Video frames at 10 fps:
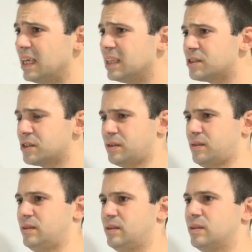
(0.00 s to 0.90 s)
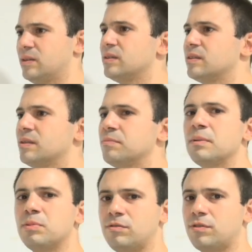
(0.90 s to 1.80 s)
it's the
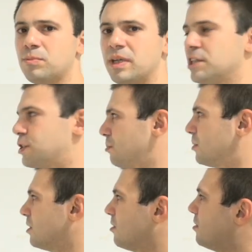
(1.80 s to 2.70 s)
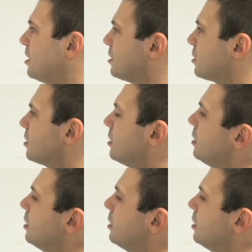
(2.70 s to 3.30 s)
people from Egypt. This